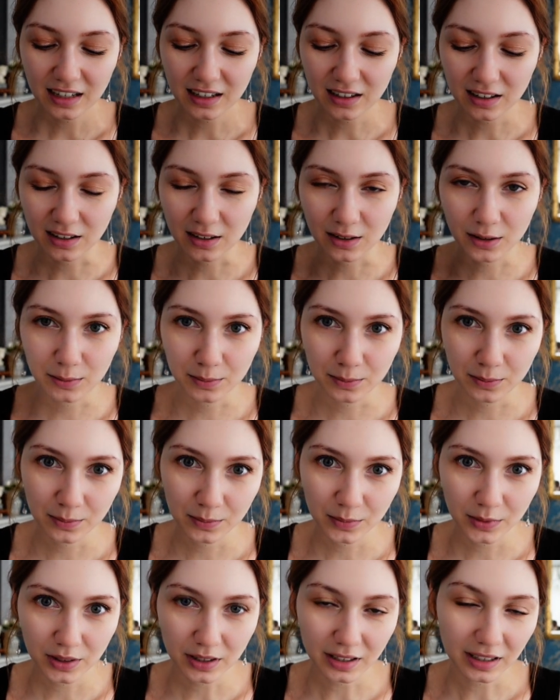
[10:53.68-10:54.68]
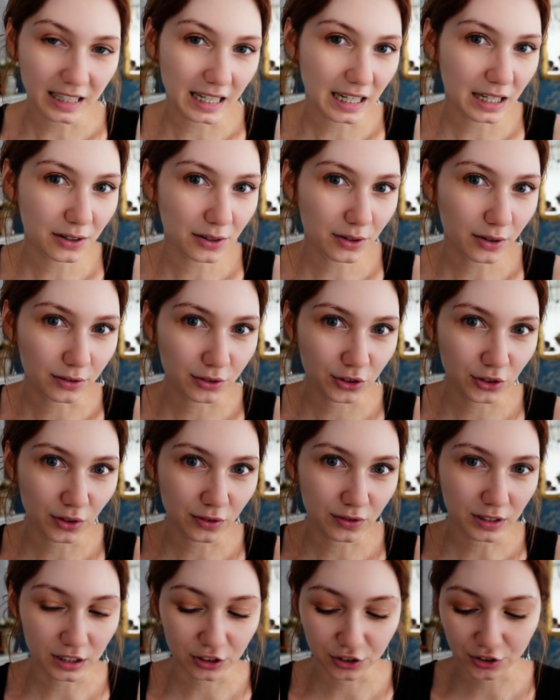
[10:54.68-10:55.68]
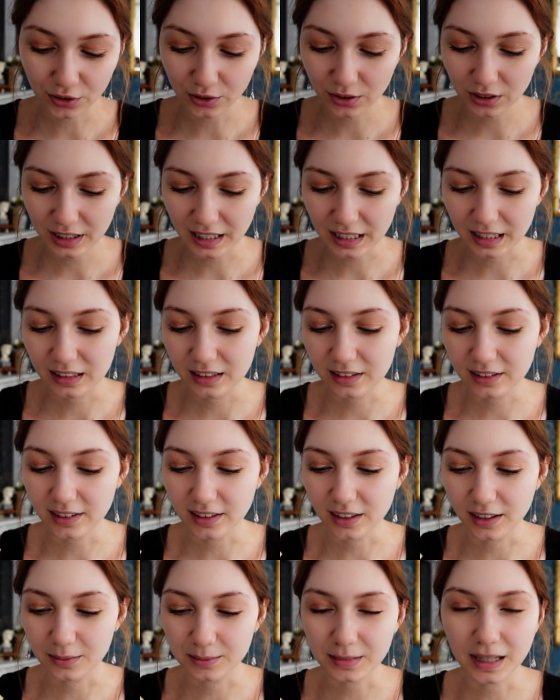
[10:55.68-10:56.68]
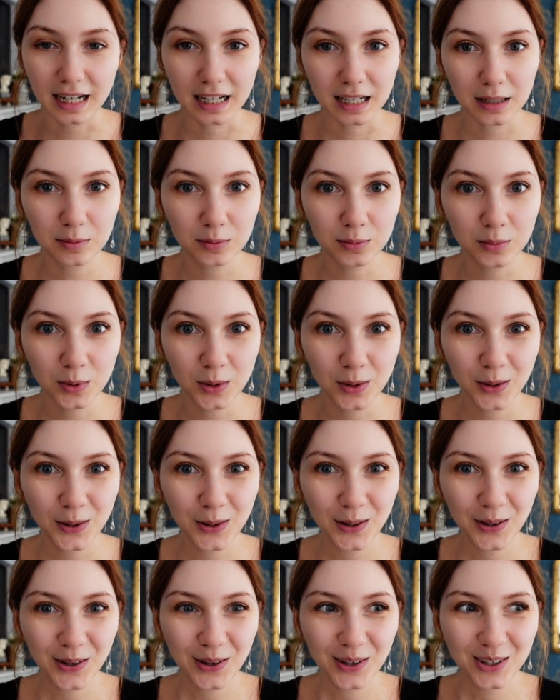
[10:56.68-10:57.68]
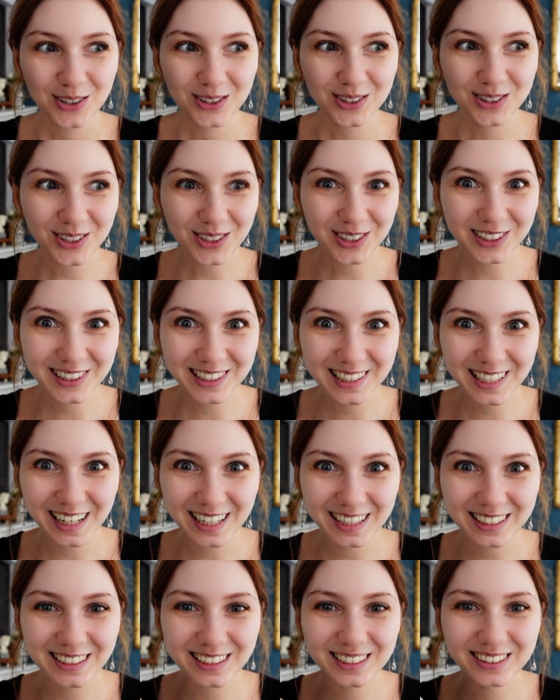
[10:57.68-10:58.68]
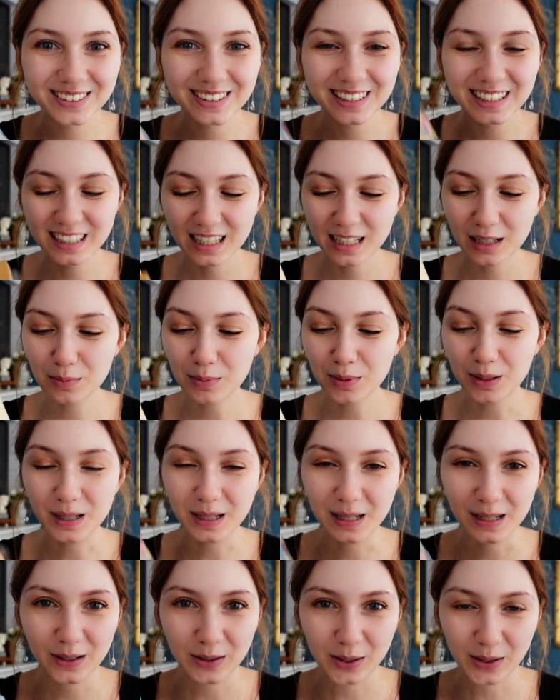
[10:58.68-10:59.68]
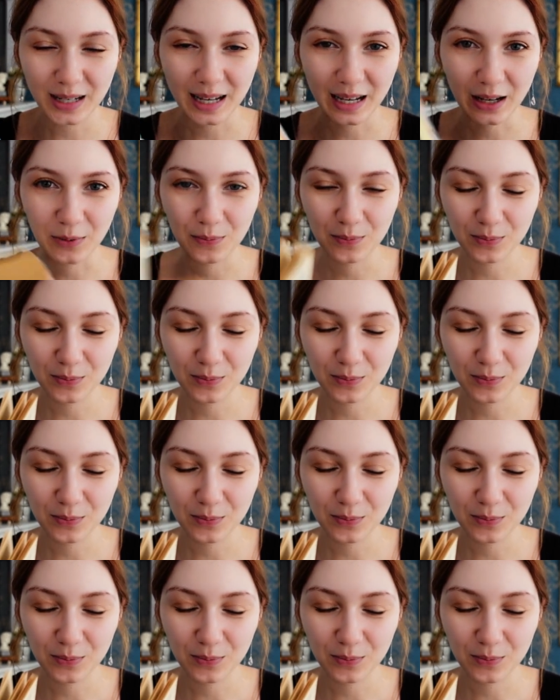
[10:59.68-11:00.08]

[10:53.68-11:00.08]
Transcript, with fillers: a letter of Jean Valjean, and I am so scared to read it, but okay,